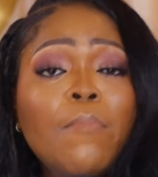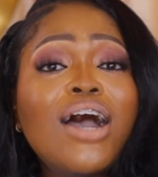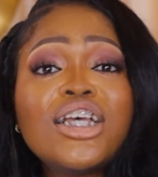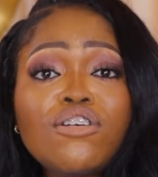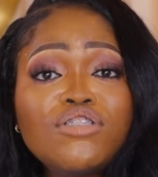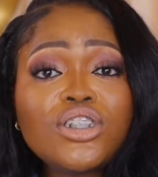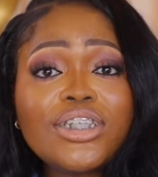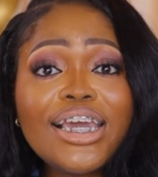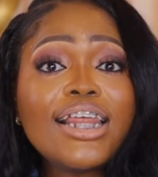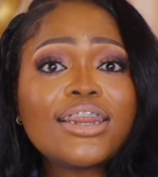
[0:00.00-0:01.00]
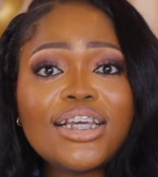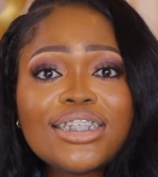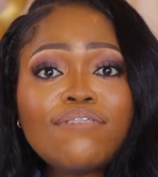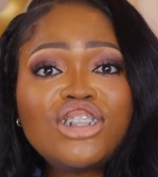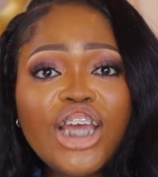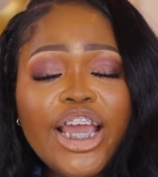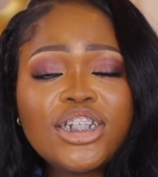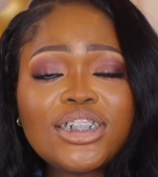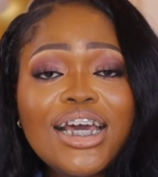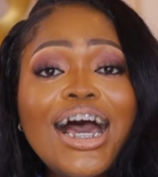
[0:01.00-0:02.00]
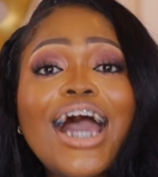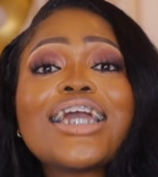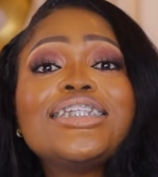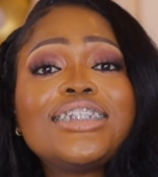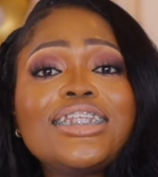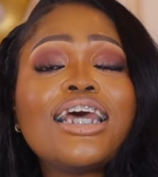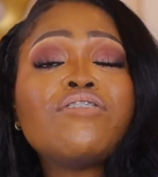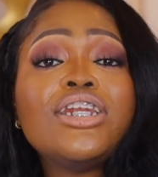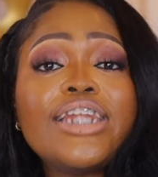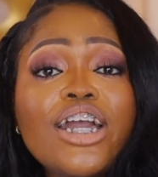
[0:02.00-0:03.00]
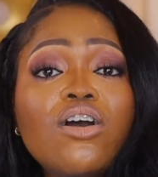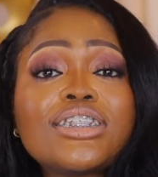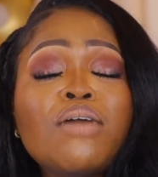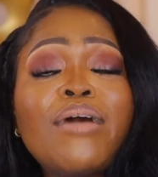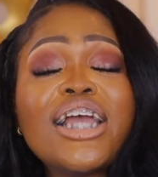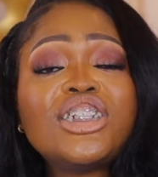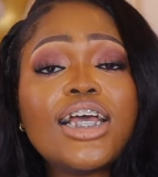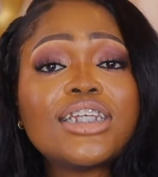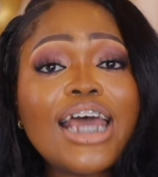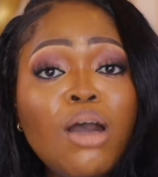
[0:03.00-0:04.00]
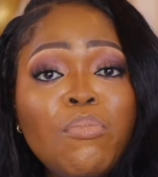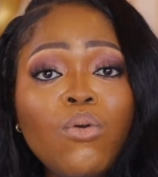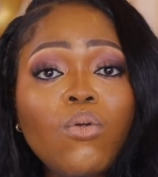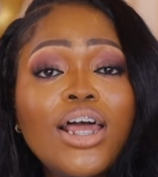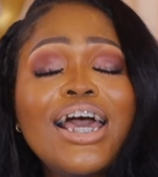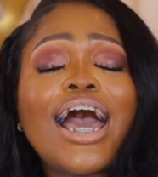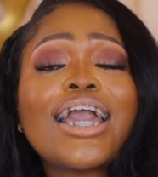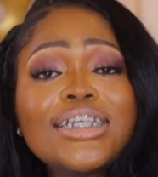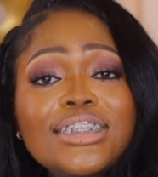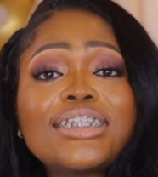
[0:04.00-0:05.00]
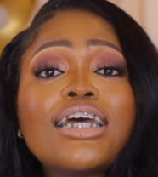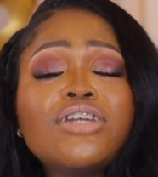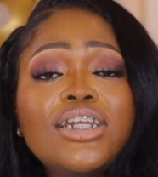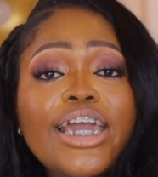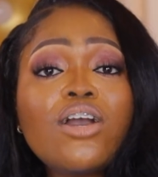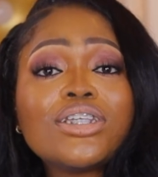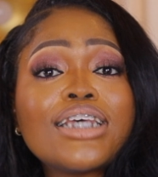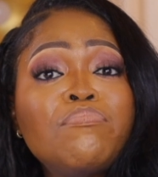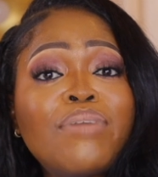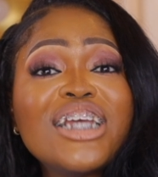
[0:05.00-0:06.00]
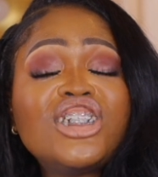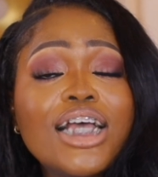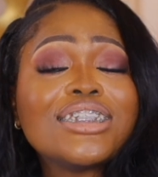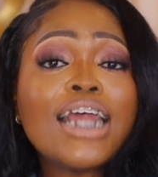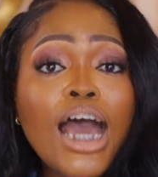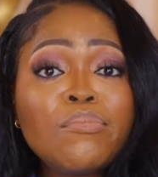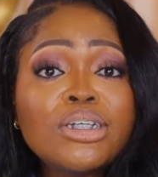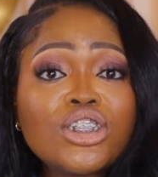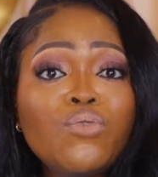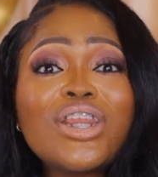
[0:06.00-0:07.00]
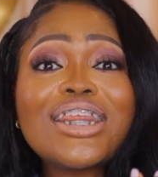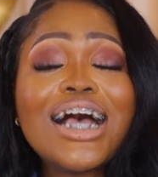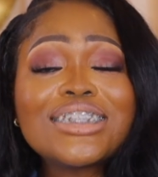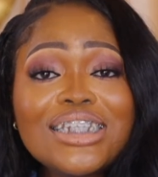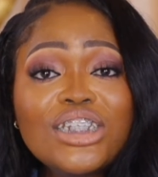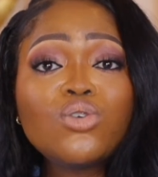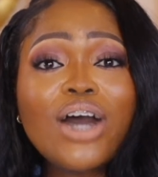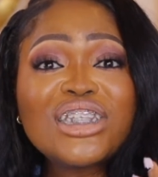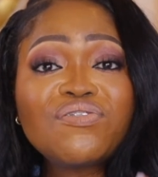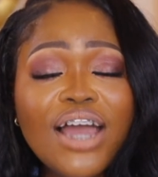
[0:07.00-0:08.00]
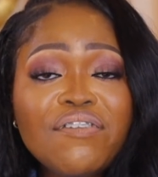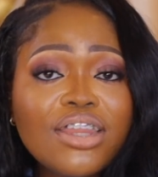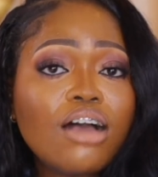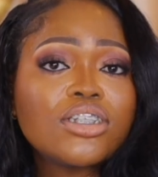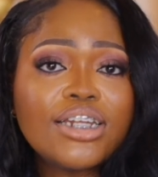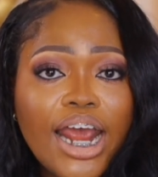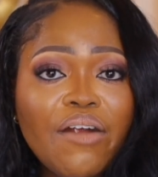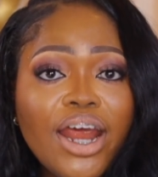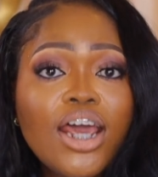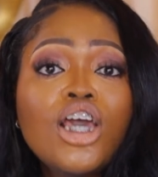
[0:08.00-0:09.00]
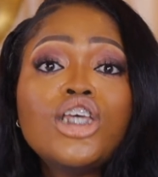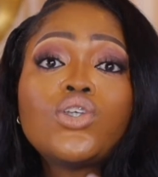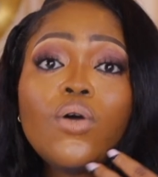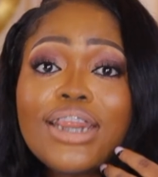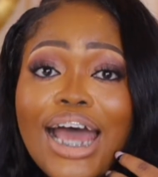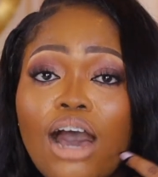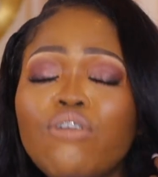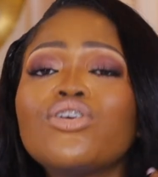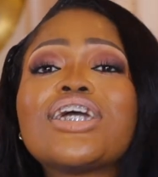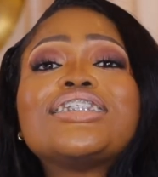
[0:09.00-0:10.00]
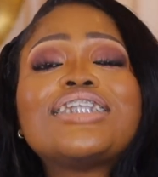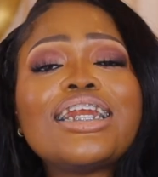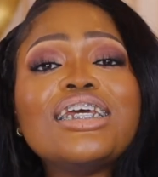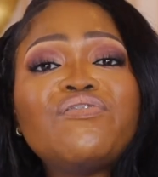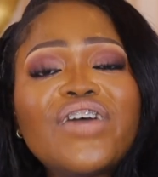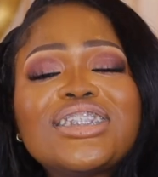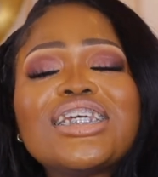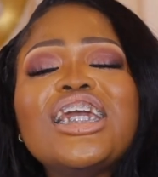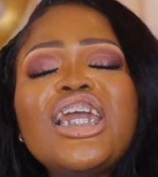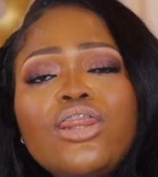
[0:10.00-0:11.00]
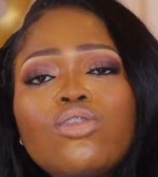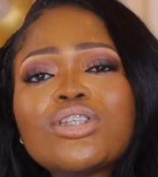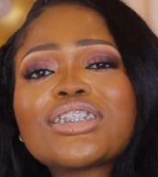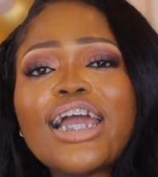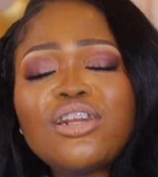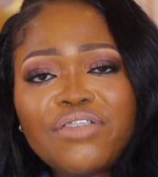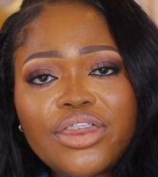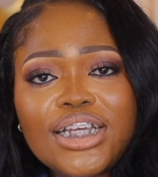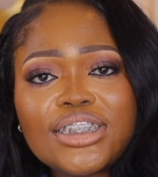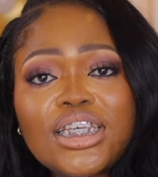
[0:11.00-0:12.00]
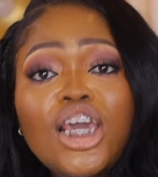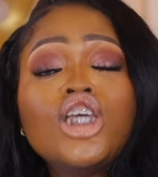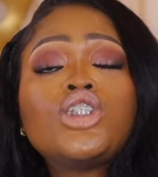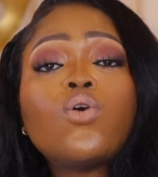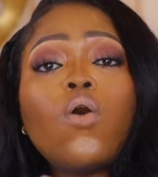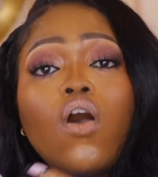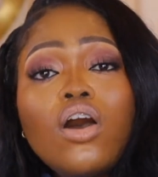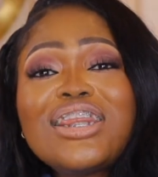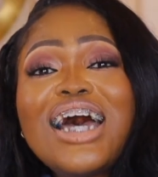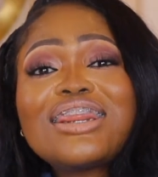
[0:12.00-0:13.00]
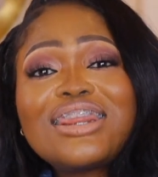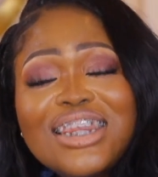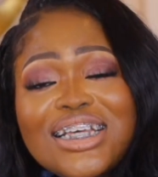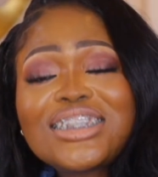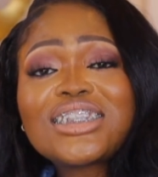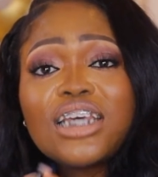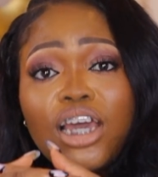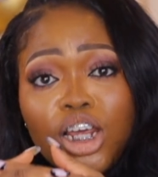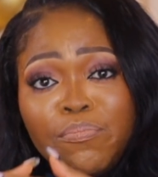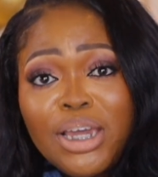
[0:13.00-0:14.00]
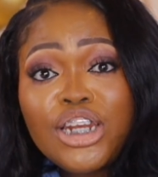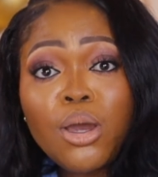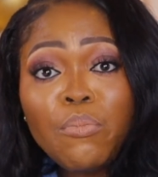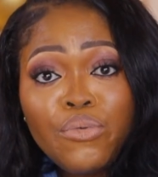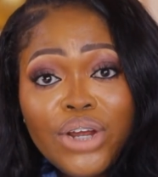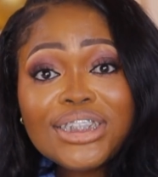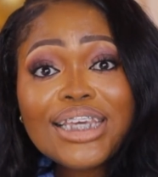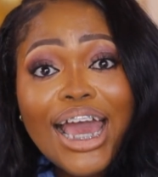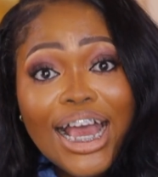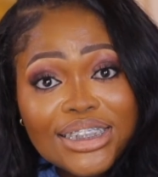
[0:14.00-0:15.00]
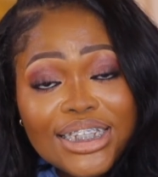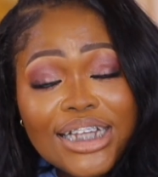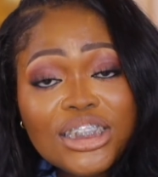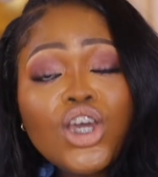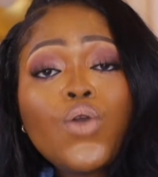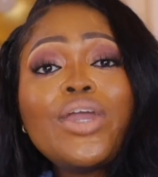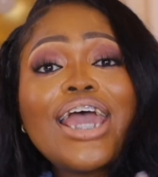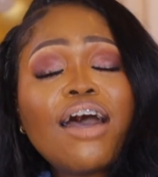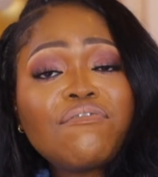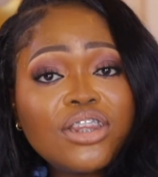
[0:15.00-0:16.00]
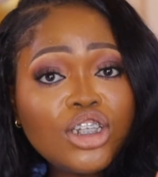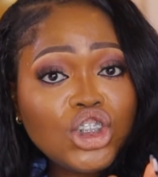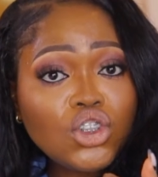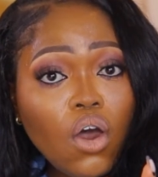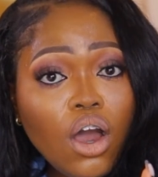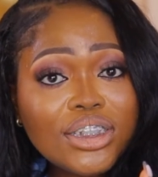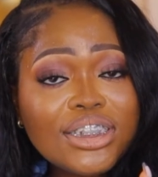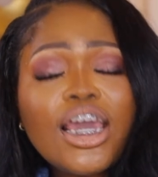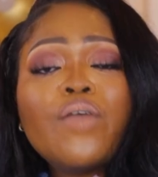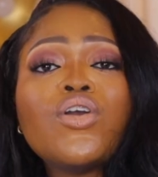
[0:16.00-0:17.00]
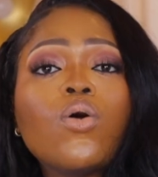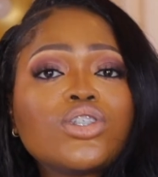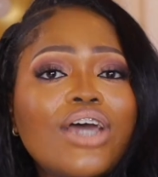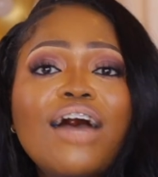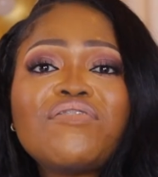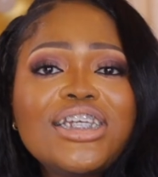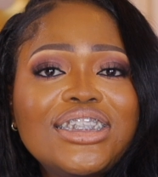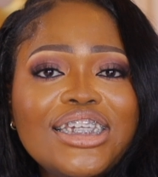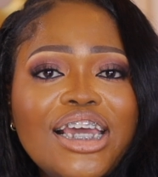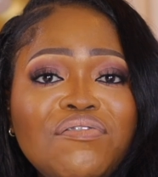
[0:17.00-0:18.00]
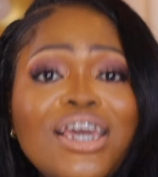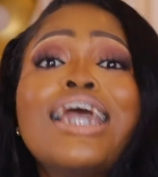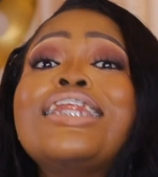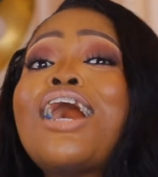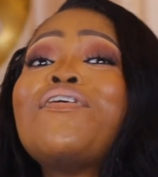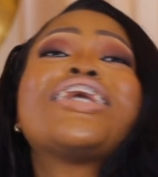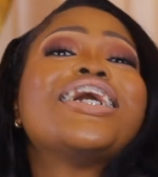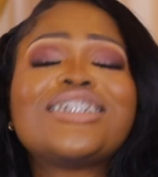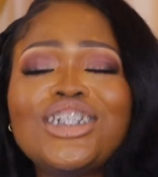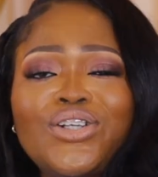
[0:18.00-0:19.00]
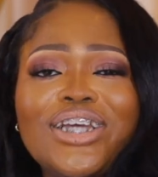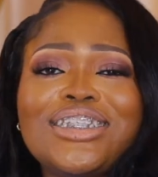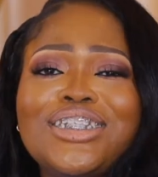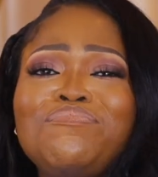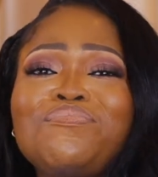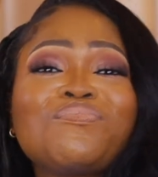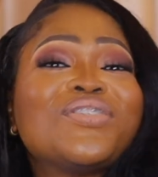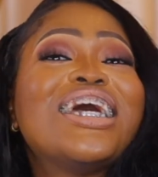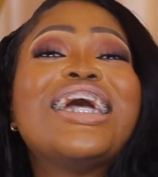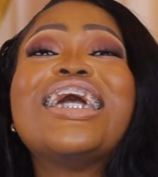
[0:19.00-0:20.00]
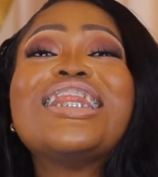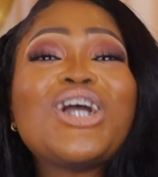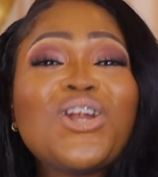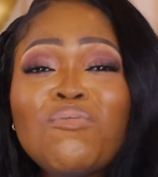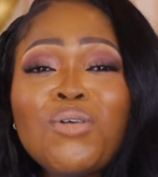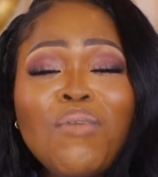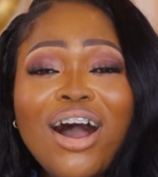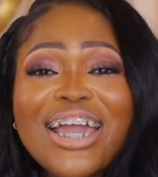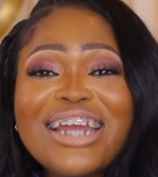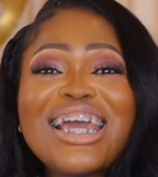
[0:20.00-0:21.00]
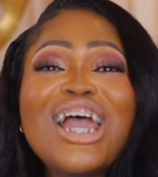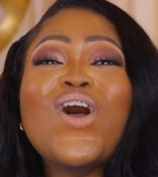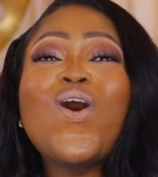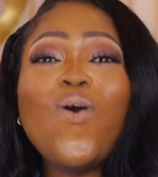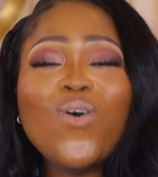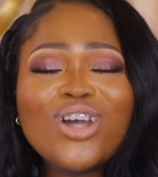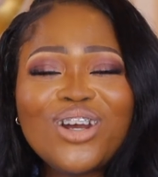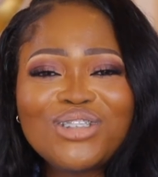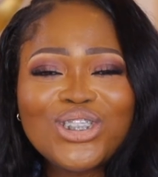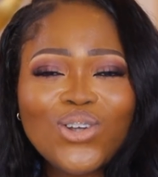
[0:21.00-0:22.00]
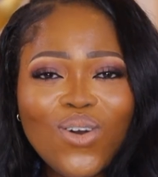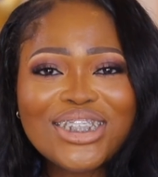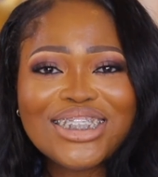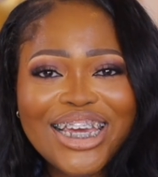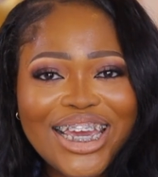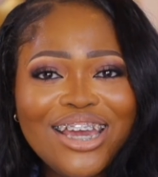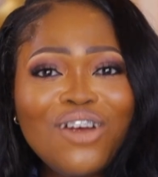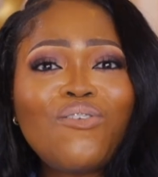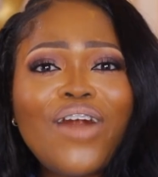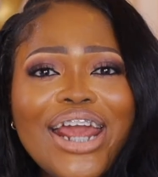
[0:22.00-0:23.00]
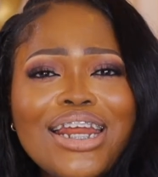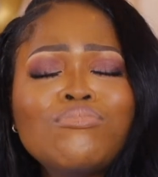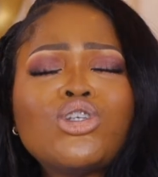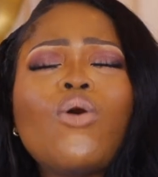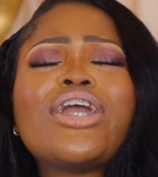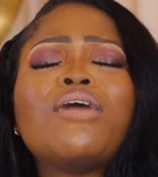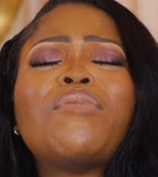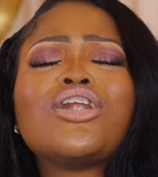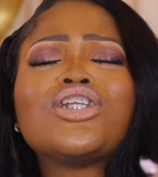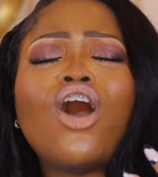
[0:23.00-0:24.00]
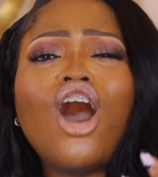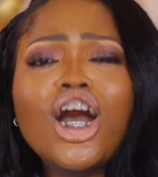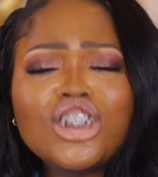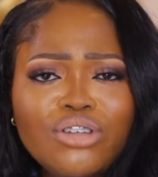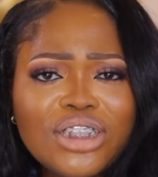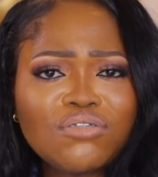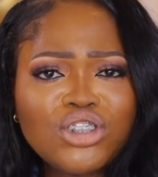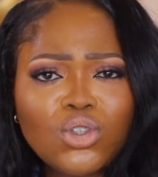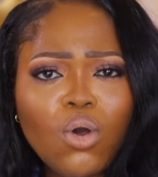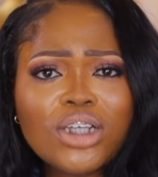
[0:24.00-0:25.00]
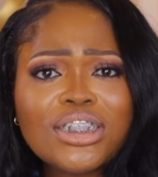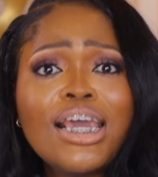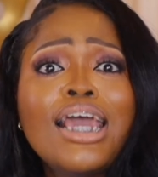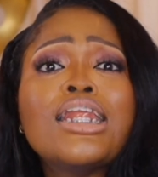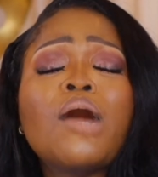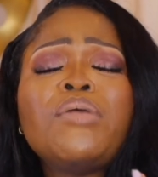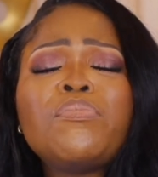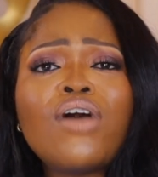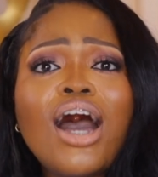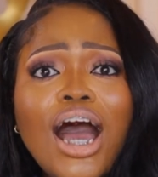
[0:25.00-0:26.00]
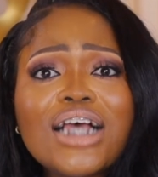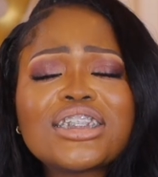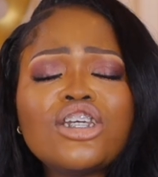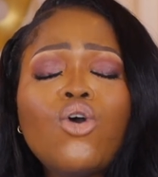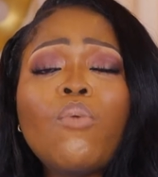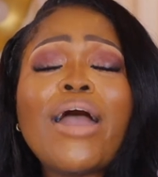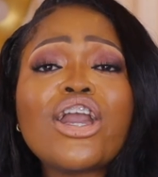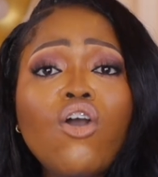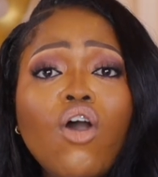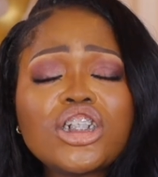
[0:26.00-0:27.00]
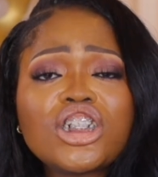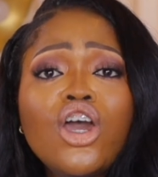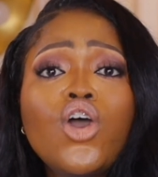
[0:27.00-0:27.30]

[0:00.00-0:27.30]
But as of today, things have changed. I can sit down in Lagos and buy shares in Apple. I can sit down in Lagos and buy shares in Amazon with as little as 5,000 Naira. So now you can start investing in those kind of things. So under this medium risk asset, we have the stocks and we also have ETF. Now it gets interesting. In the global market, there are a whole lot of stocks there, right? I'm talking about hundreds of stocks. Now people are asking, oh my gosh,